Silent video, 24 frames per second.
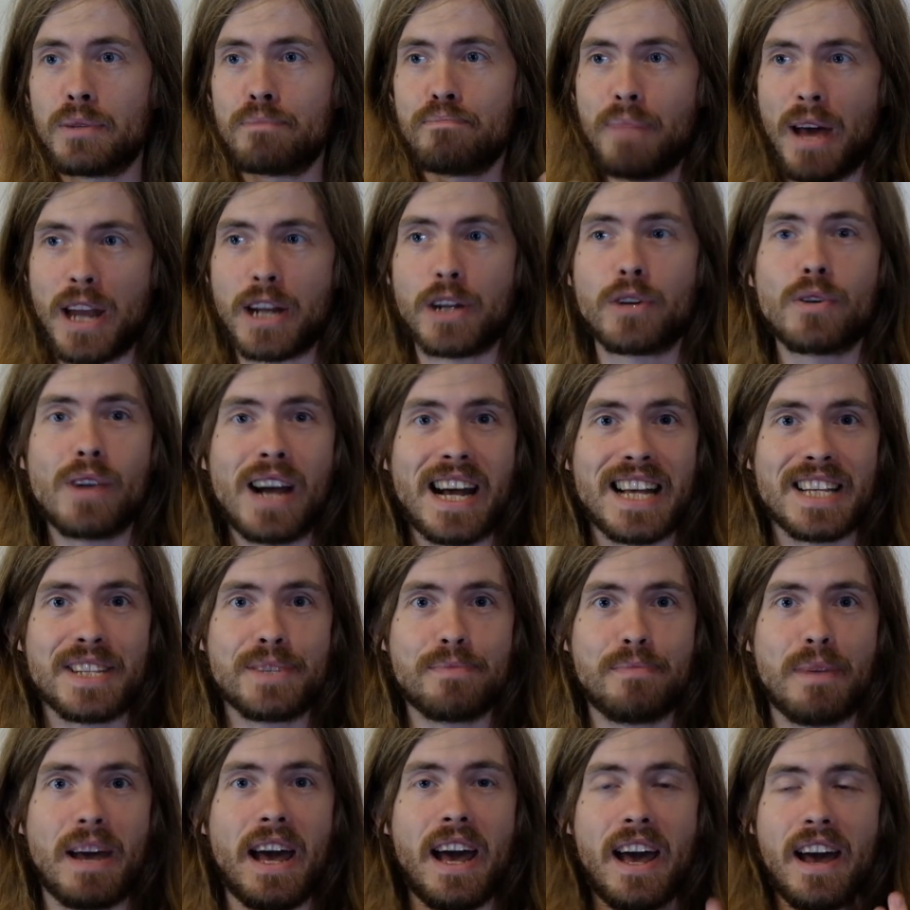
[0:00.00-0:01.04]
better
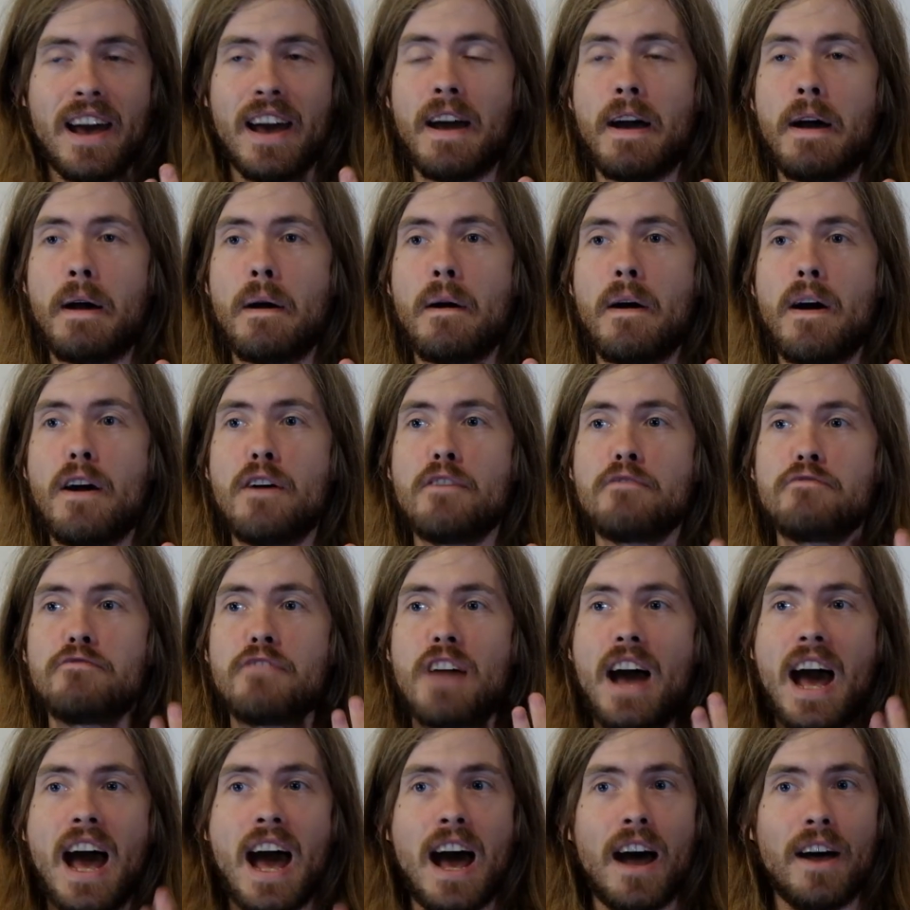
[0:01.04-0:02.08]
grasp of
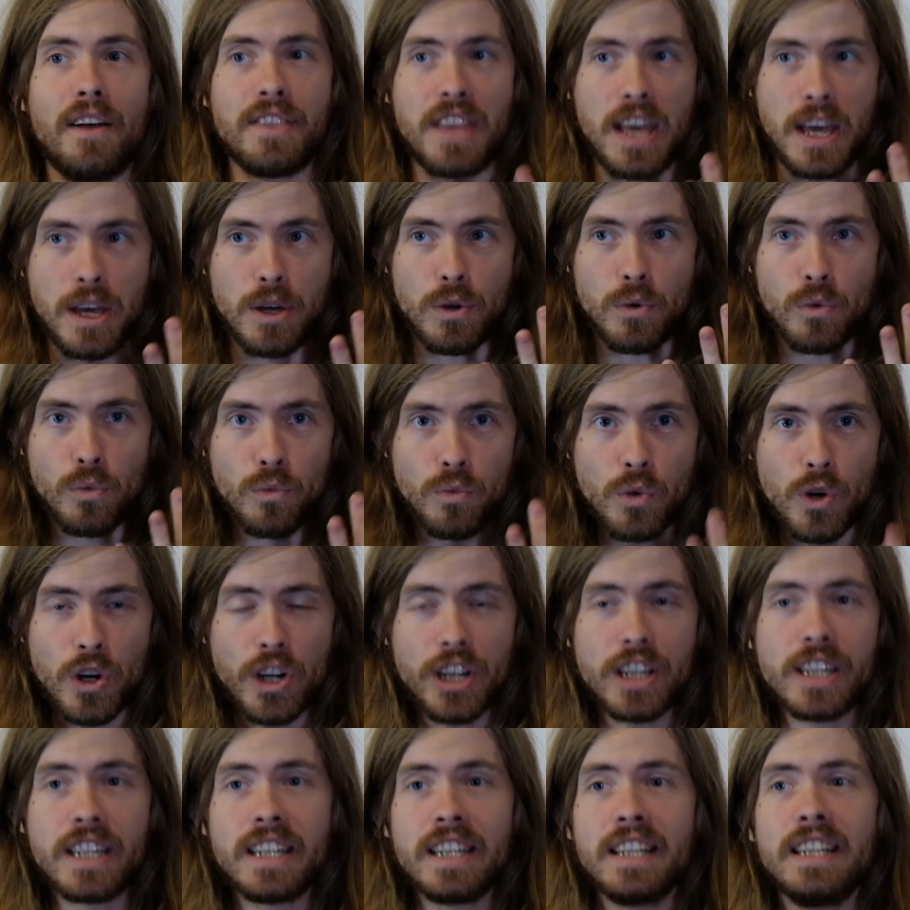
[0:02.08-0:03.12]
how they
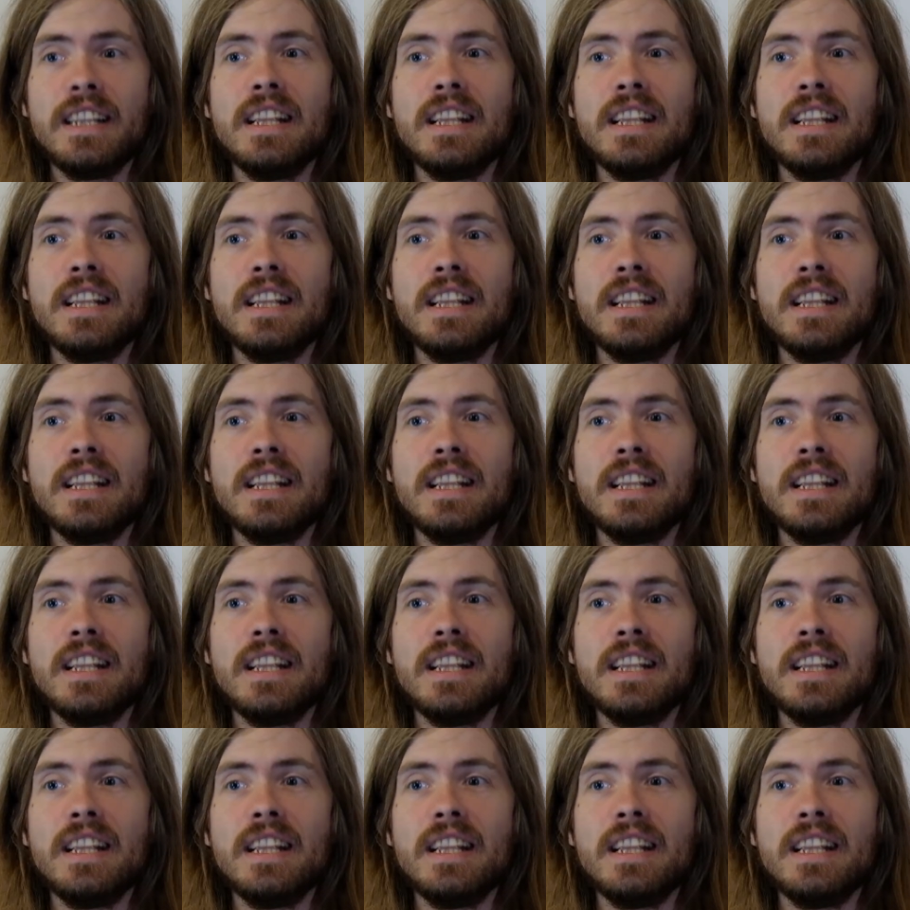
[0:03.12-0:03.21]
work.